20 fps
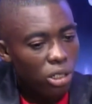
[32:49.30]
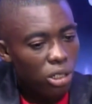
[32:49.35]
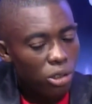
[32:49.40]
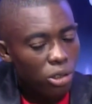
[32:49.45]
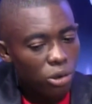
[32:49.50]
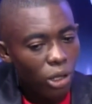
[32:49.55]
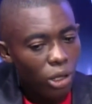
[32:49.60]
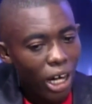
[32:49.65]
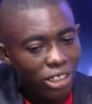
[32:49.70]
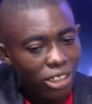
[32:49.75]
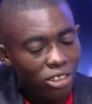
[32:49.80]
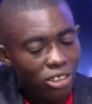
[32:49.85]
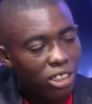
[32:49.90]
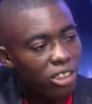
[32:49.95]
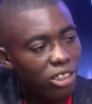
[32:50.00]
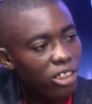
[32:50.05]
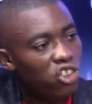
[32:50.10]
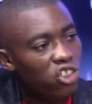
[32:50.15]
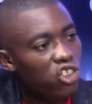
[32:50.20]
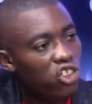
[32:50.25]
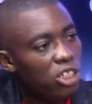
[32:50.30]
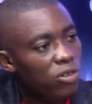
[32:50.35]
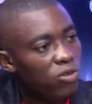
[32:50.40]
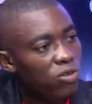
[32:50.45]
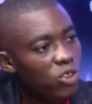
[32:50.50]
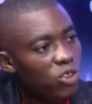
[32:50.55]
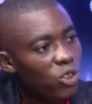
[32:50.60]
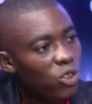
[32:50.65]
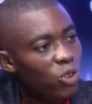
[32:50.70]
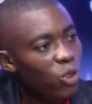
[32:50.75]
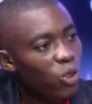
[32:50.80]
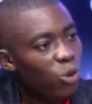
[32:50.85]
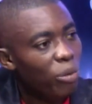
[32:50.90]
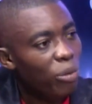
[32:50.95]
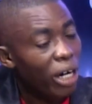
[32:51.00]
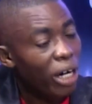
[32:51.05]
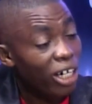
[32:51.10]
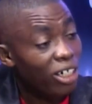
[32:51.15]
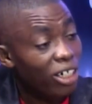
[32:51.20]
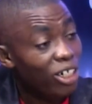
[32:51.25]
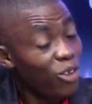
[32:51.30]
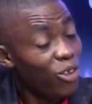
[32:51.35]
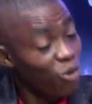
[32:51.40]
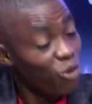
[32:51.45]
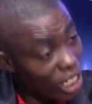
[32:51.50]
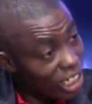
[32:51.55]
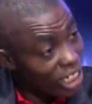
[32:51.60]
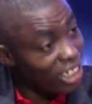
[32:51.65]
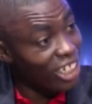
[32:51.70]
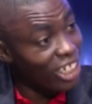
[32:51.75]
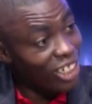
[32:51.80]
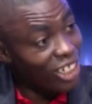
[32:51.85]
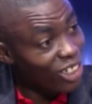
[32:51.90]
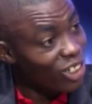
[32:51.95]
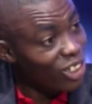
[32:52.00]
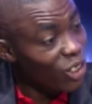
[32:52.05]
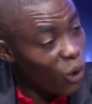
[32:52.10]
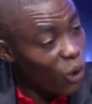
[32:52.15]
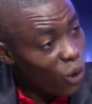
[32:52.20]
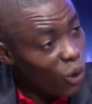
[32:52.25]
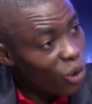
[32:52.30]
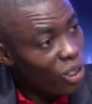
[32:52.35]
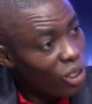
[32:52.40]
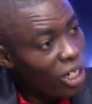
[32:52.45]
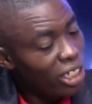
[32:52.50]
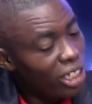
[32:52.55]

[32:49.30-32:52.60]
asking the chiefs to go back when they know